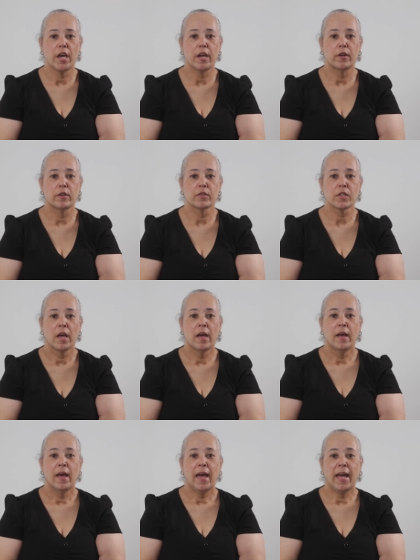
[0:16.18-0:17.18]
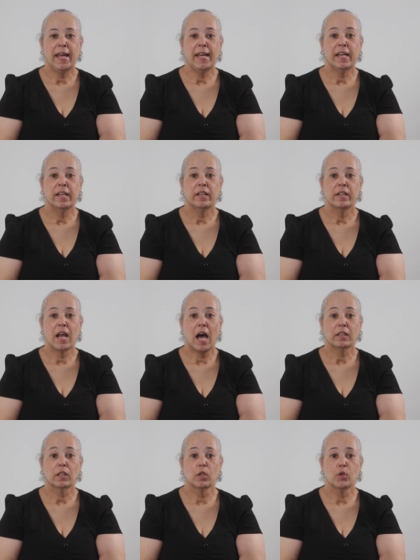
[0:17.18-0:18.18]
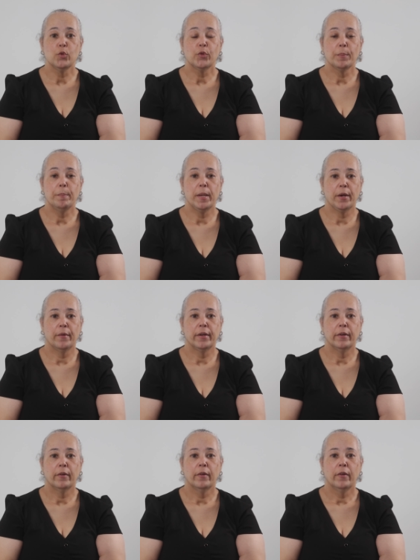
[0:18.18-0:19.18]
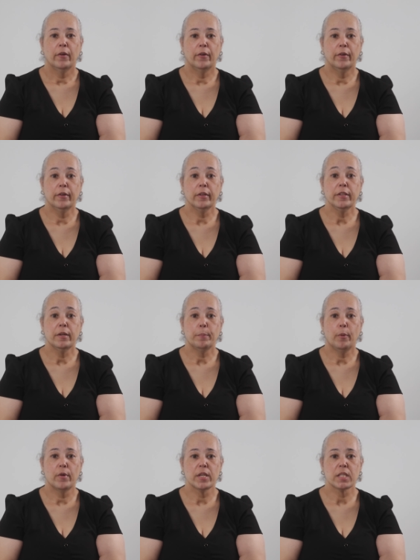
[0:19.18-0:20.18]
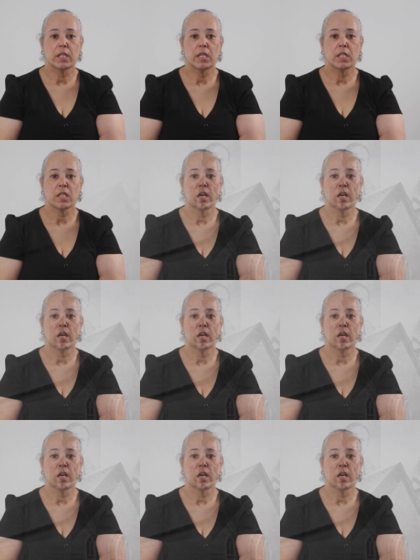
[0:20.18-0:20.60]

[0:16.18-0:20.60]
Ayres and Dr. Luther Barrett, earlier presidents